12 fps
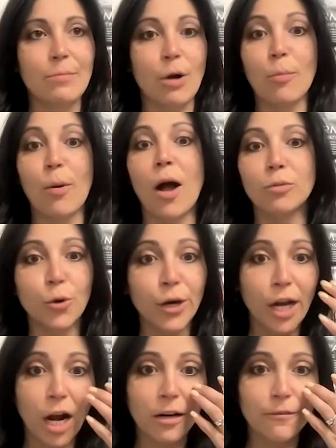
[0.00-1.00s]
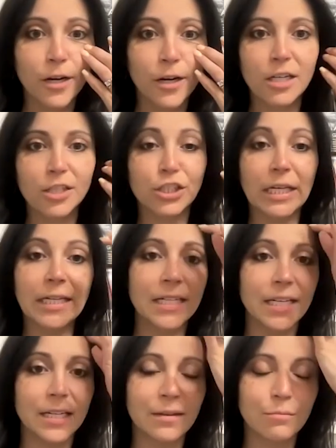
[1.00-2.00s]
pom choreographer,
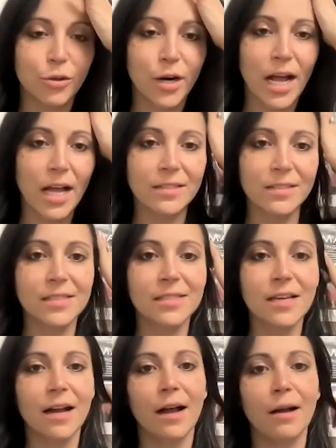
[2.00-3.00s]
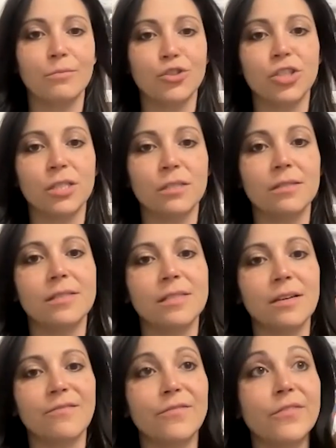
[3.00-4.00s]
Shandon Perez, she's
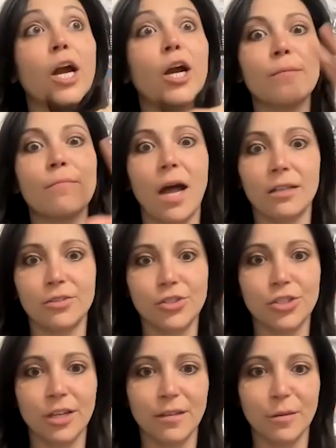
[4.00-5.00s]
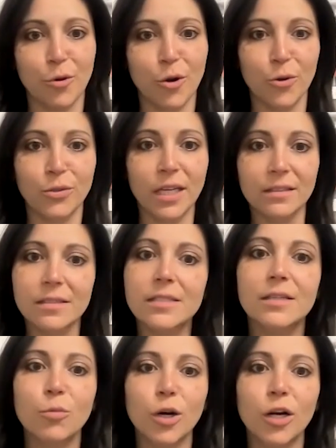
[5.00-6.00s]
very much in the pro dance
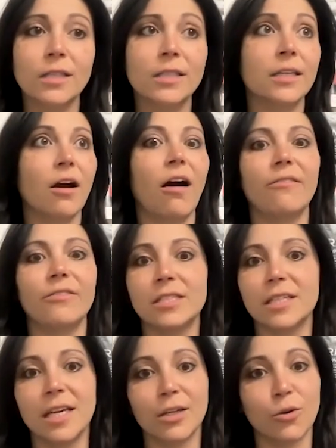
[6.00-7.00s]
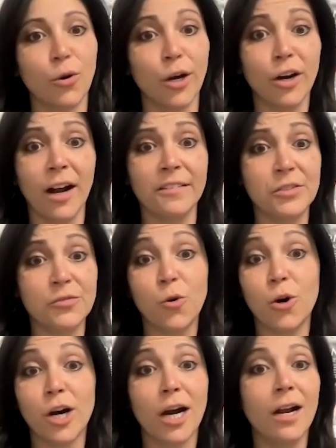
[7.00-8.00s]
team world and obviously in choreographs
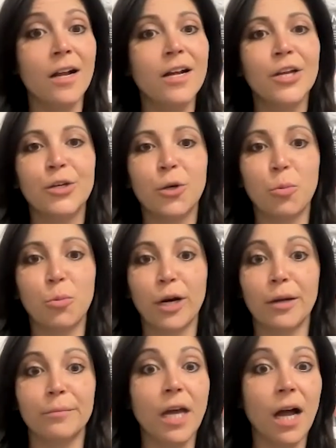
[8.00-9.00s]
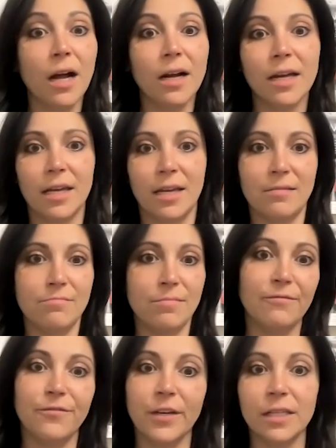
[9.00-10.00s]
for, Brigham Young and
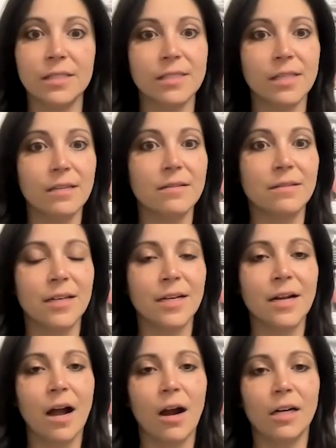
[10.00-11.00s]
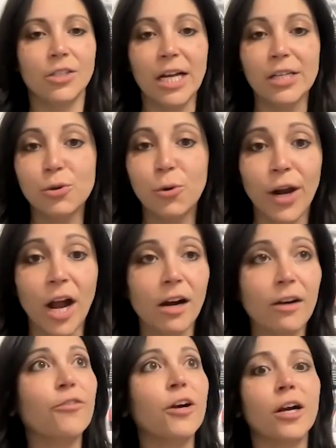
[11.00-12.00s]
Memphis. And our jazz
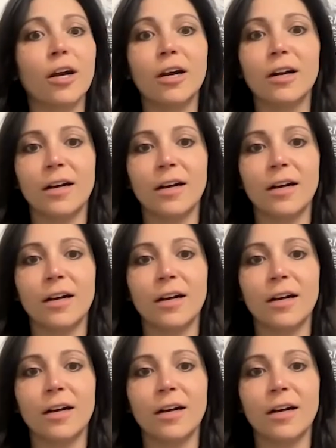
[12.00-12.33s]
choreographer,